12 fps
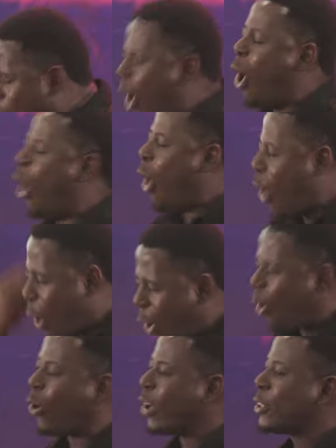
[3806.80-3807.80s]

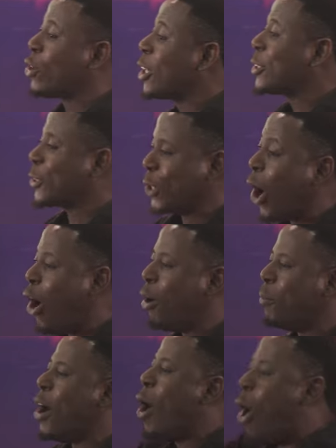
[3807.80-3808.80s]
all, not
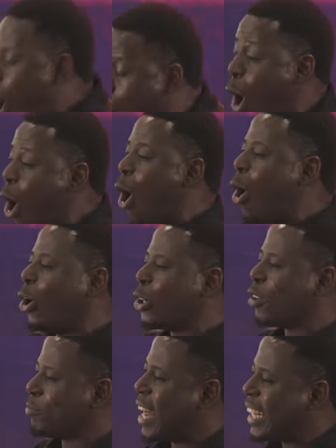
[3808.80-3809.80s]
some,
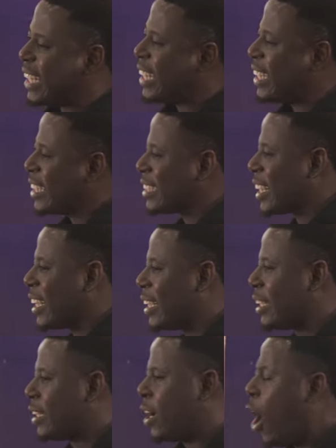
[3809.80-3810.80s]
all of my needs.
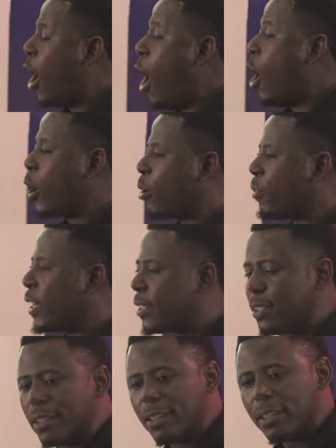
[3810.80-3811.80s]
All of it.
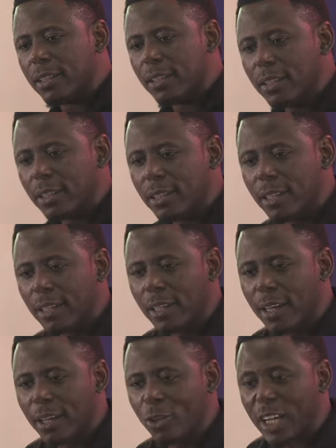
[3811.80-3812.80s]

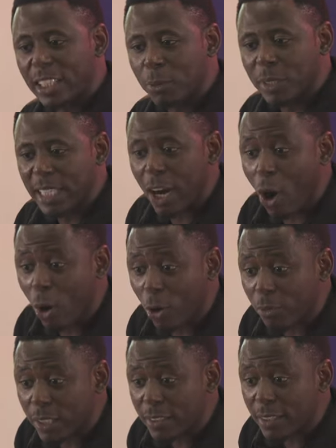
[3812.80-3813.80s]
Look at you and say, all
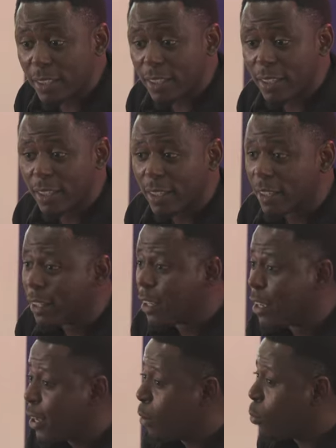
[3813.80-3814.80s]
of
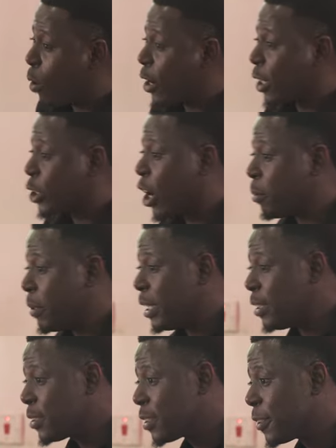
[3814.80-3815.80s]
it. what does all
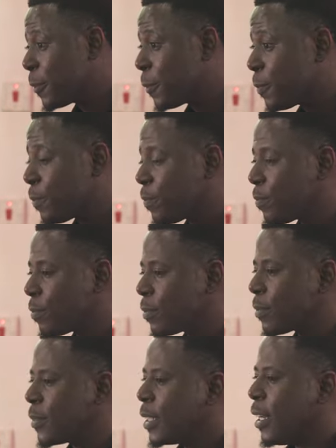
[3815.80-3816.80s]
means?
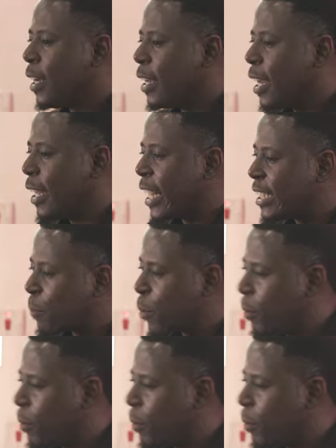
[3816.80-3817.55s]
now there's a